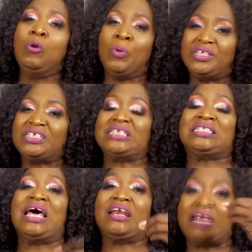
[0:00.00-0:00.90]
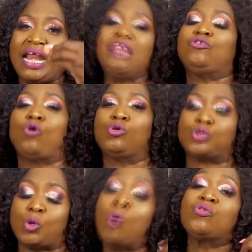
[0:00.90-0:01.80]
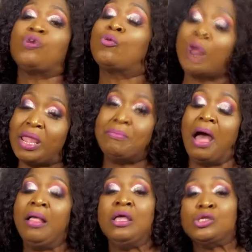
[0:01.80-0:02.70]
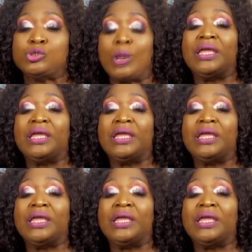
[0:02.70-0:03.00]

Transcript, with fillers: which is the Ratos or the Rhema. So